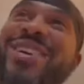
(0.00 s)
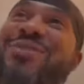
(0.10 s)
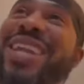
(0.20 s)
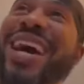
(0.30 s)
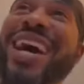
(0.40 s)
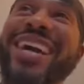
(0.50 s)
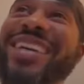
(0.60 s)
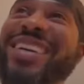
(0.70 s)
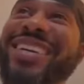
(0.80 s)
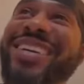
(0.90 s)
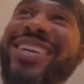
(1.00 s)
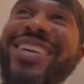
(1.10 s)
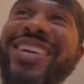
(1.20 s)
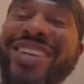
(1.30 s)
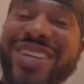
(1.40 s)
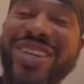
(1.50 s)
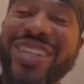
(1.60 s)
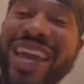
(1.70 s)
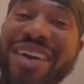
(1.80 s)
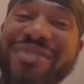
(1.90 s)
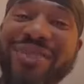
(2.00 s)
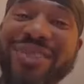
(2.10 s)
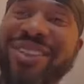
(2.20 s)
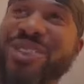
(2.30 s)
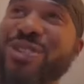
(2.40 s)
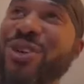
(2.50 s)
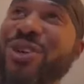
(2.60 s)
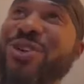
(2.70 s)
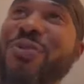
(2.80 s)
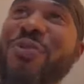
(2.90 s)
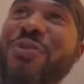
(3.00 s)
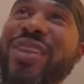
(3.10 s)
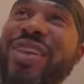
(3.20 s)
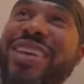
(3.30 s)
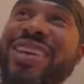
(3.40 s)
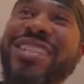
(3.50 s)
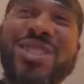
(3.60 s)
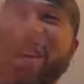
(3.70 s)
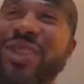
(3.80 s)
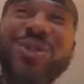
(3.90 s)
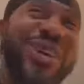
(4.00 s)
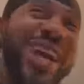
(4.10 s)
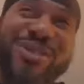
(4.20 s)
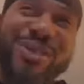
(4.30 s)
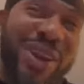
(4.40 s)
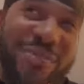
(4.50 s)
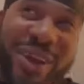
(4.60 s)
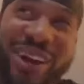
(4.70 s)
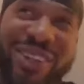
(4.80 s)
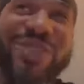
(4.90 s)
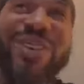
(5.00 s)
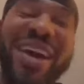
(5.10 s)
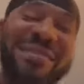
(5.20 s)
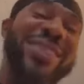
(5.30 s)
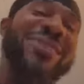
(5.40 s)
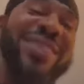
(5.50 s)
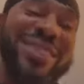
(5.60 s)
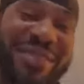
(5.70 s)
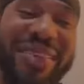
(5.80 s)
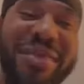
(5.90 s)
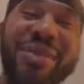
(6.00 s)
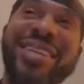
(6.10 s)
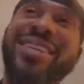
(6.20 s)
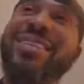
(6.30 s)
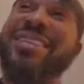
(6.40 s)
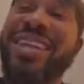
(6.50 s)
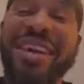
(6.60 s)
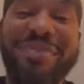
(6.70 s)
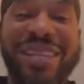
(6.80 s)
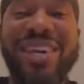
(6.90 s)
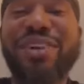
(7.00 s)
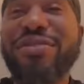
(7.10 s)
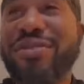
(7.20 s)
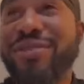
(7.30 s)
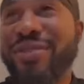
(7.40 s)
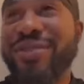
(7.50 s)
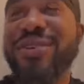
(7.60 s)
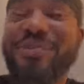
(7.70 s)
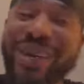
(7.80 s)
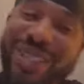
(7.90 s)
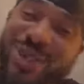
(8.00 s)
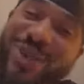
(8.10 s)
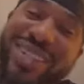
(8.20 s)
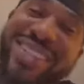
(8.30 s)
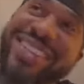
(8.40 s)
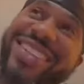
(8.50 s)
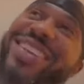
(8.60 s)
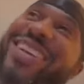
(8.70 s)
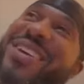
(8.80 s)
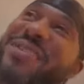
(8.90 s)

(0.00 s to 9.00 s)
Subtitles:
it'll be like you're trying to enter heaven. So she's not the one you have to worry about. Worry about the rest of the family. Like myself, my twin.